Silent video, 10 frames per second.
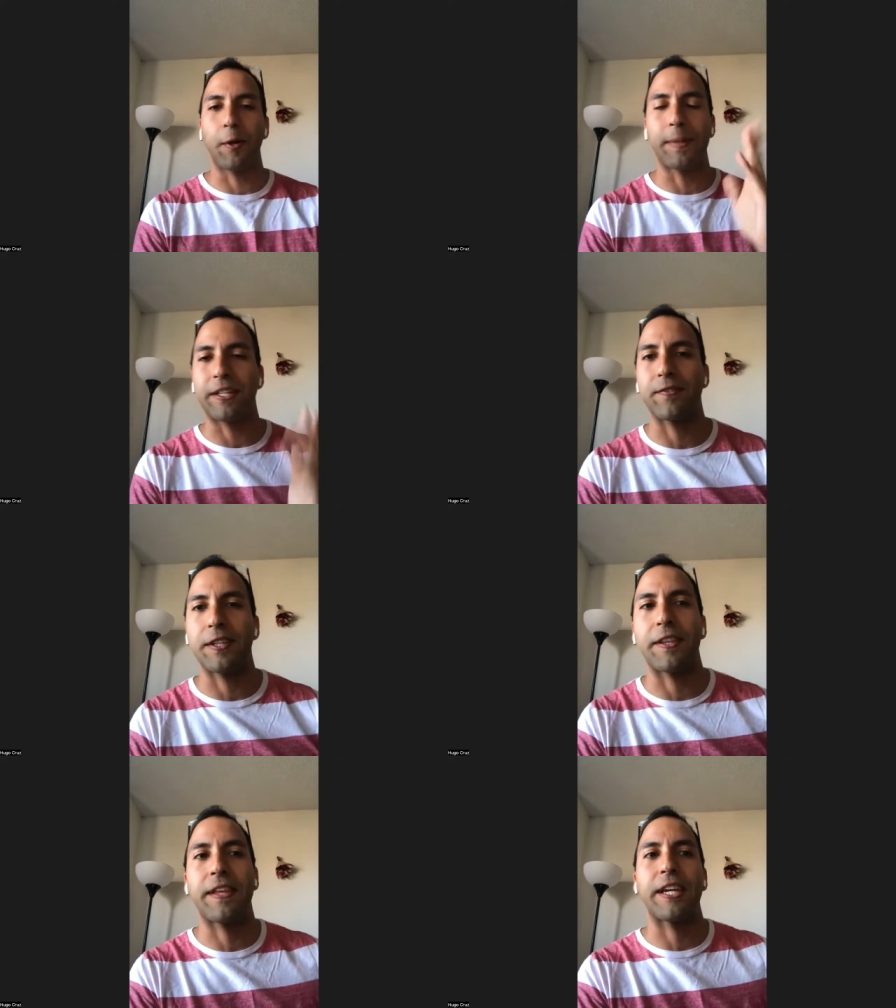Nobody's
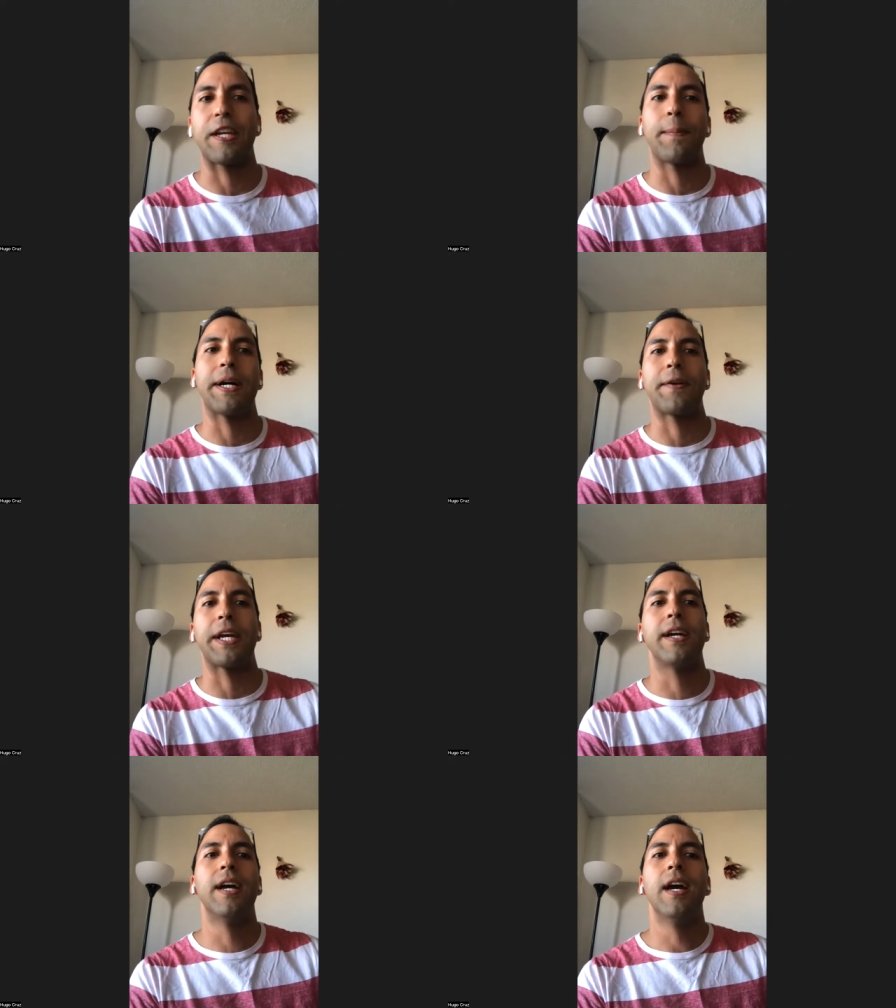really thinking about it.
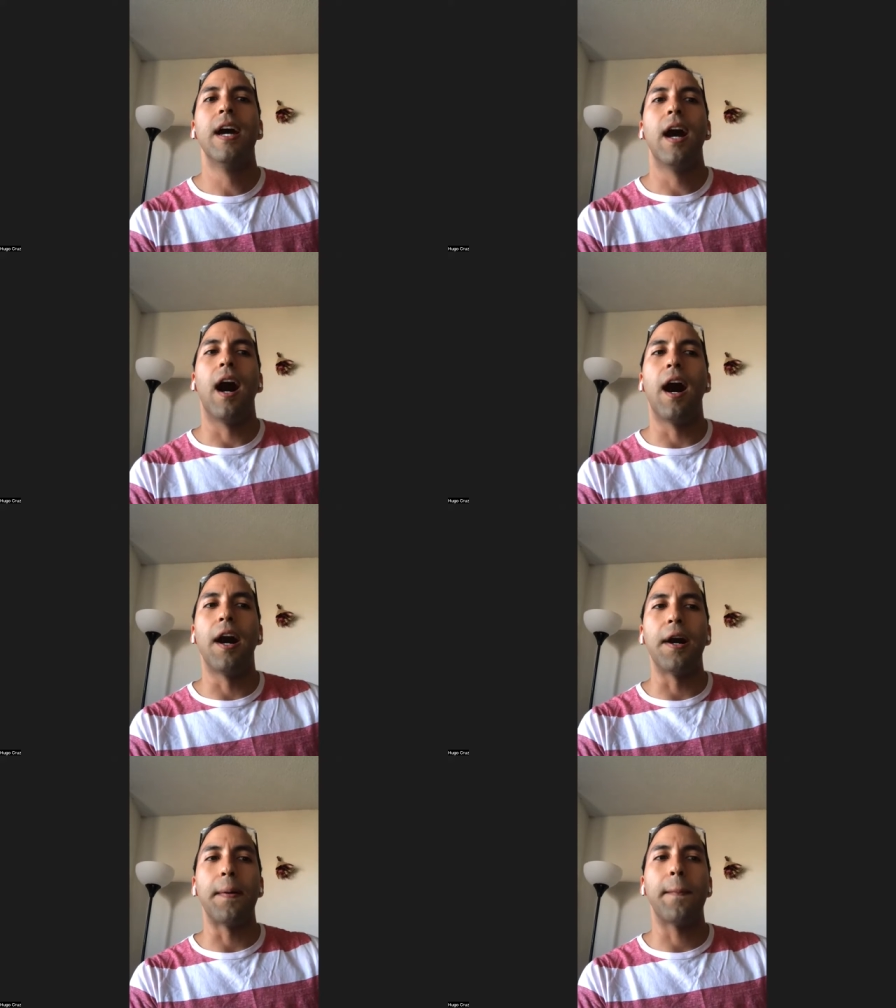
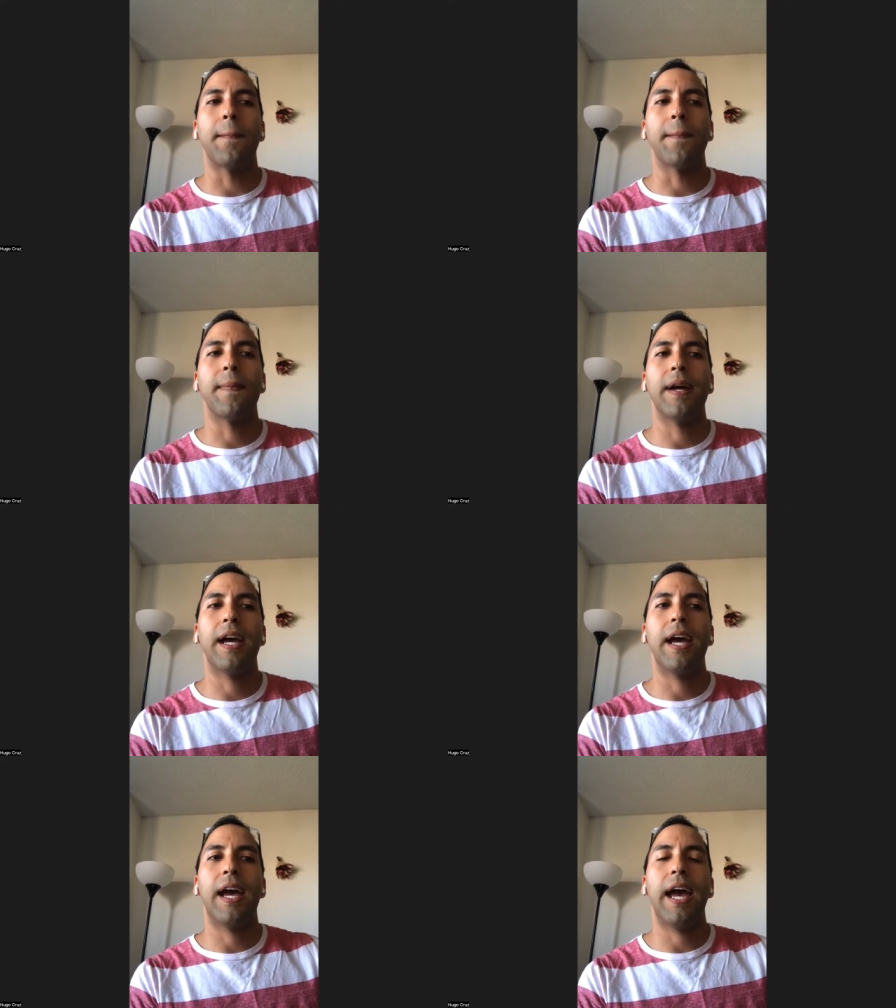Um,
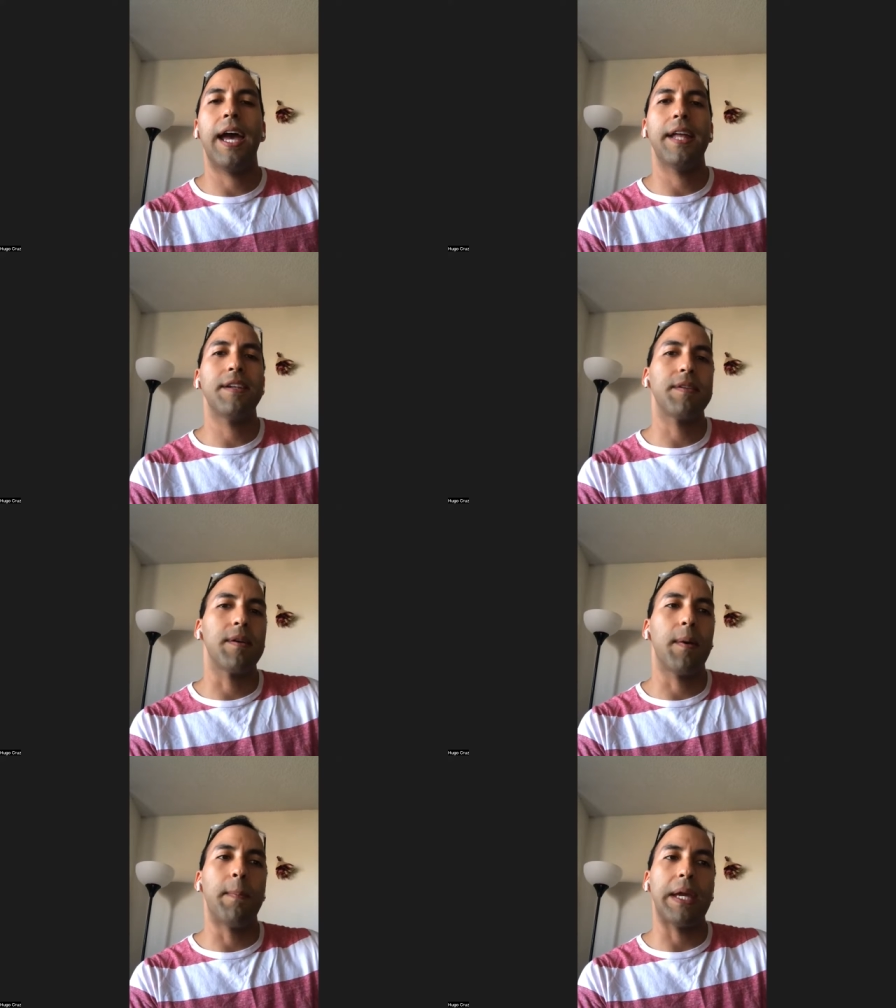and
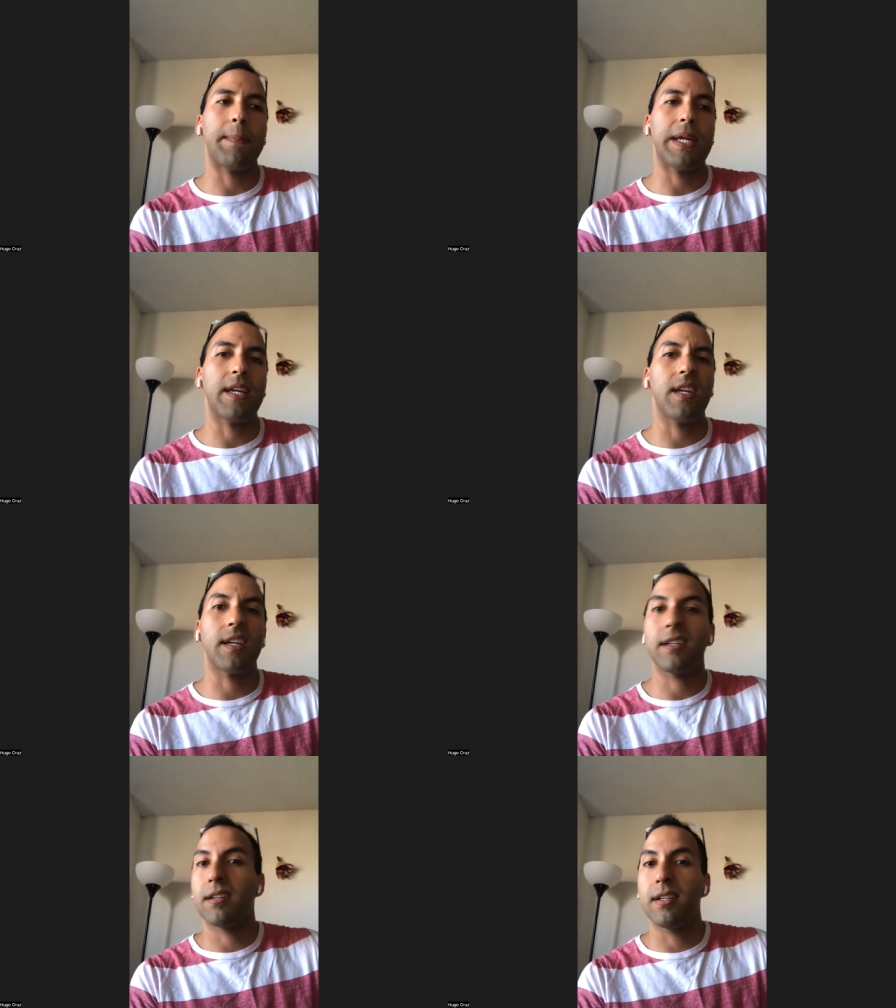
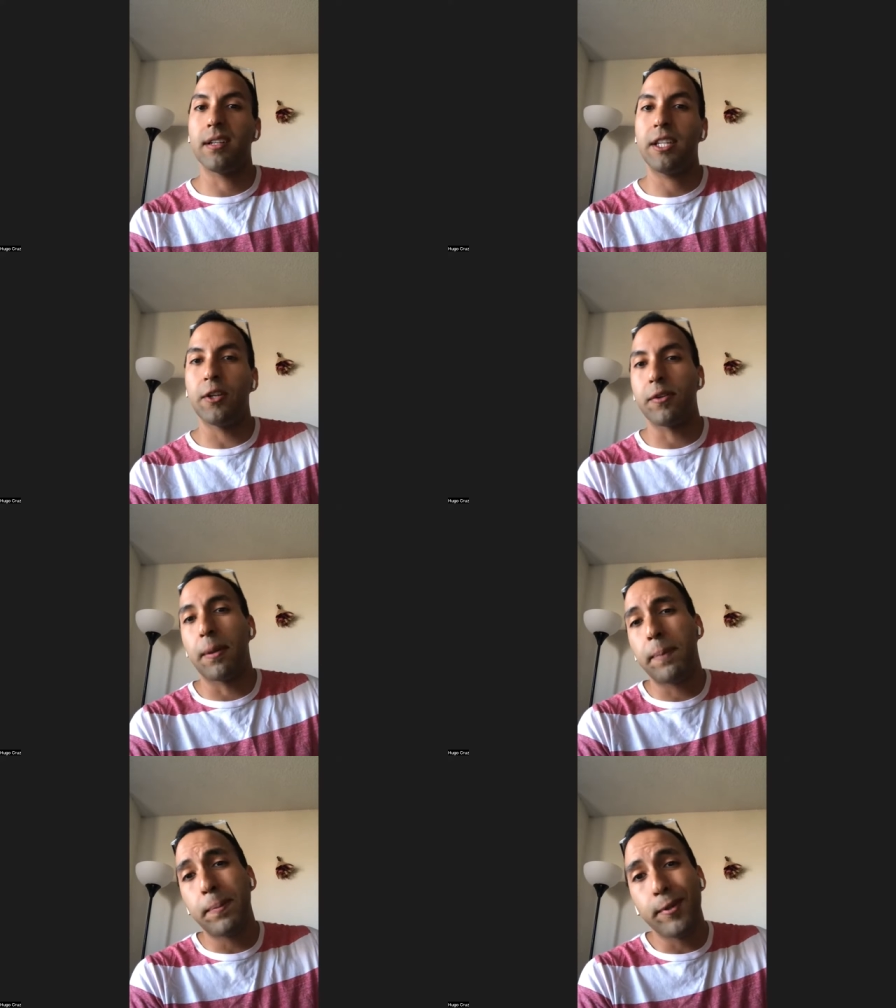maybe,
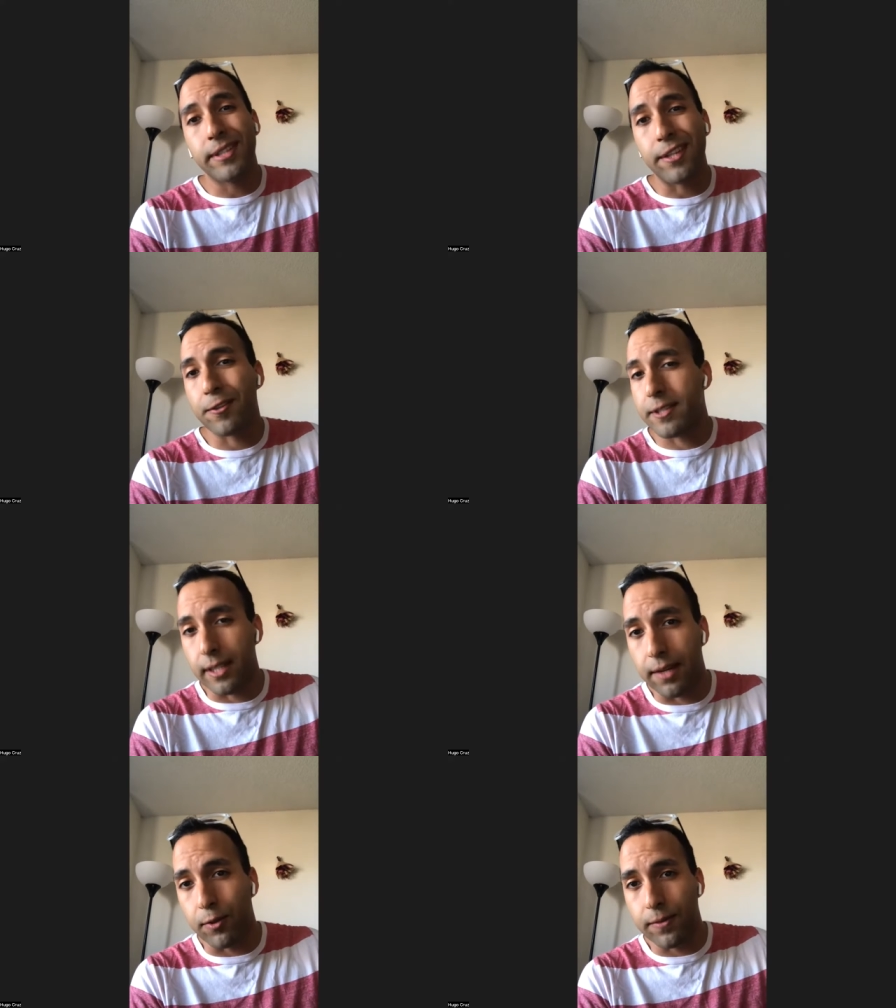some people say there's a
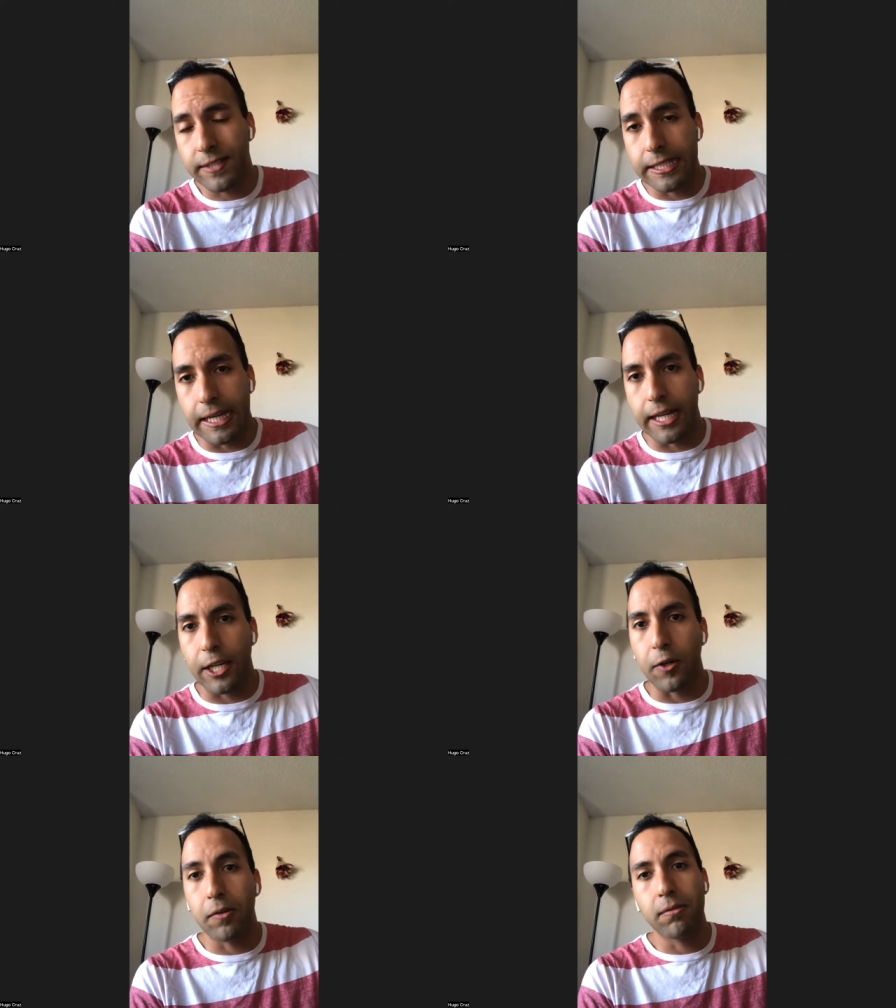level of
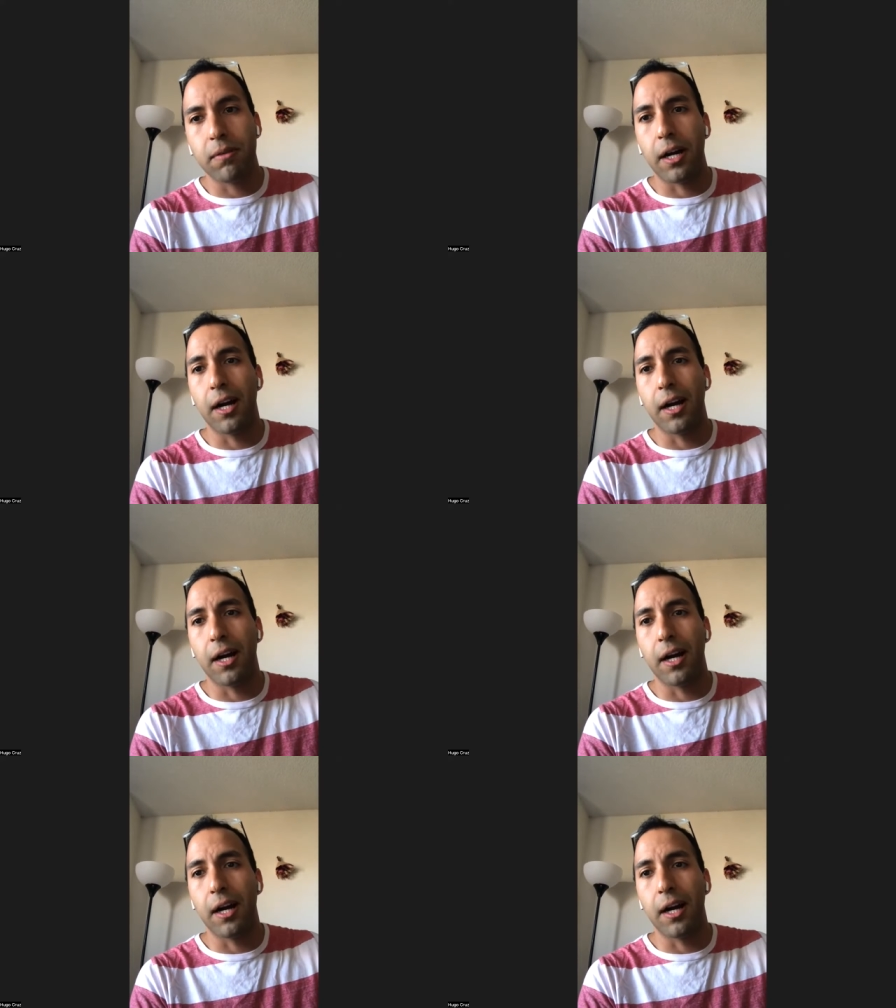denial.